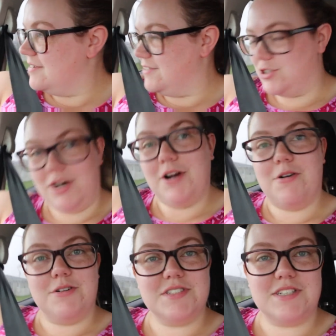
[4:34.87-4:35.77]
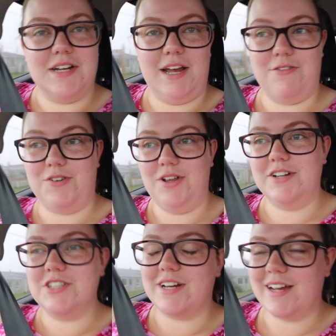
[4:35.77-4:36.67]
I'll try Earl's today for
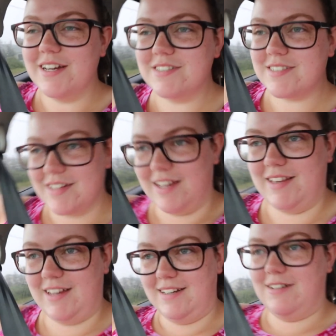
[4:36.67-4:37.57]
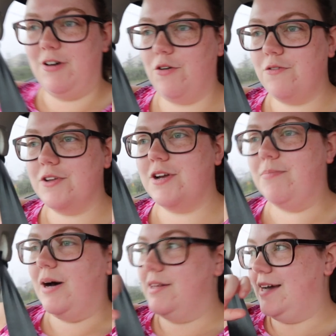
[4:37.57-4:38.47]
lunch, I guess. And then hopefully
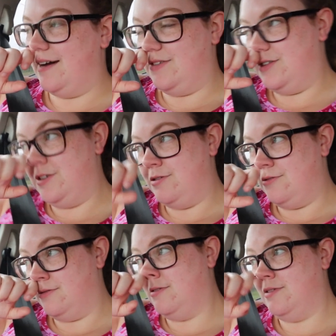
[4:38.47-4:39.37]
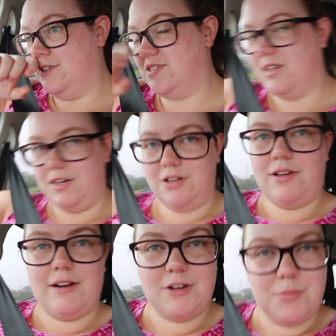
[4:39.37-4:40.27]
by the afternoon the sunny
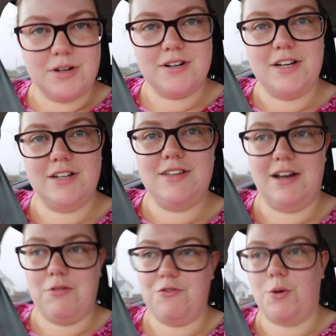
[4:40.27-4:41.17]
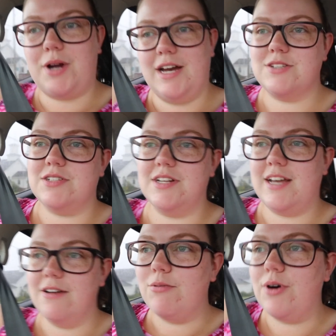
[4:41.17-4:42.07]
cloudy period that we're forecasted to
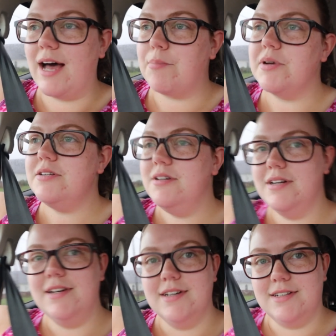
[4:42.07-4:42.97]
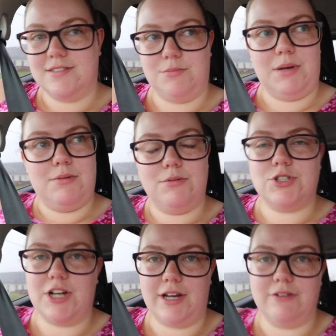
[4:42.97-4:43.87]
get will happen, so maybe we'll
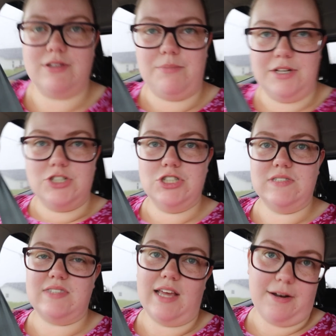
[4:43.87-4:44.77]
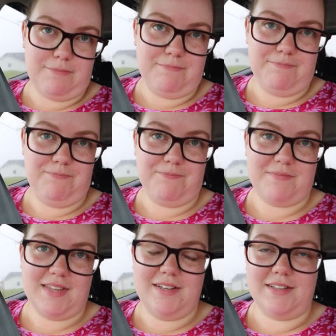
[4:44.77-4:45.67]
check out the beaches then.
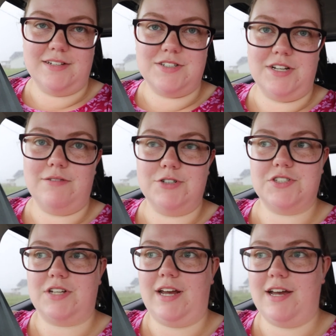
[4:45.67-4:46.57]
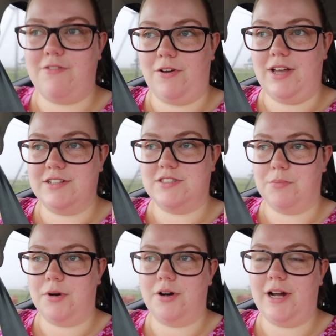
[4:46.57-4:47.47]
And then tonight we're just gonna have our last
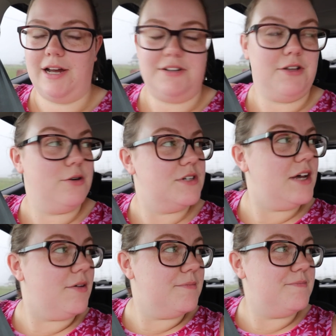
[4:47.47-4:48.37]
supper at the hotel.